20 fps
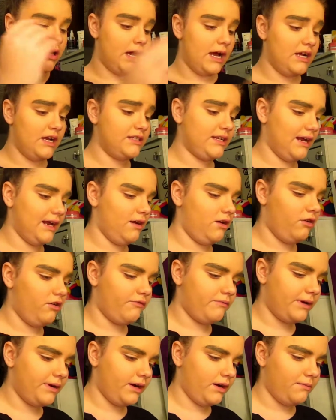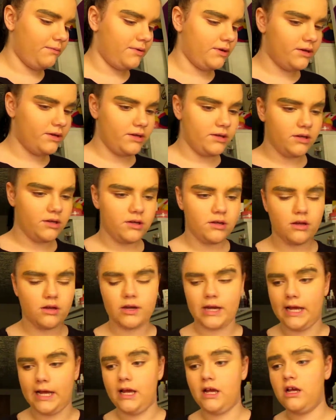I just got all my arm.
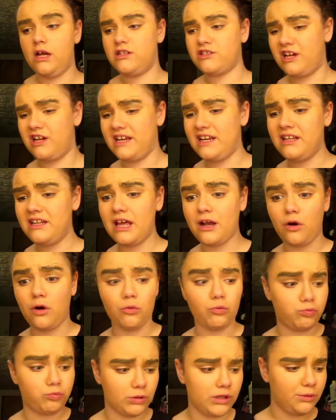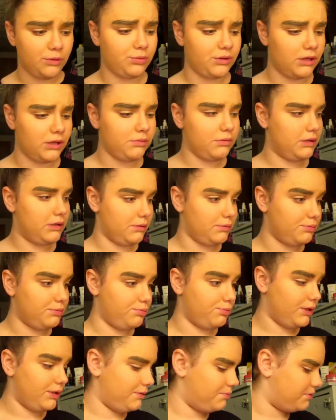Okay, so I need like a really, really, really, really,
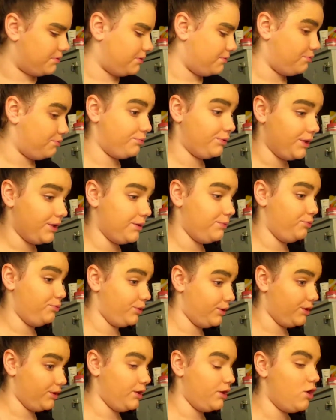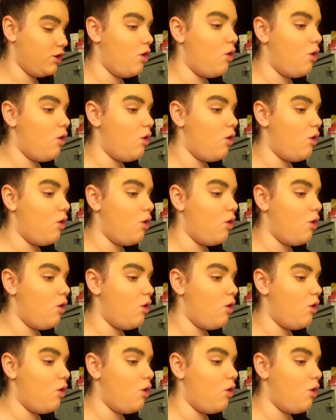really, really, really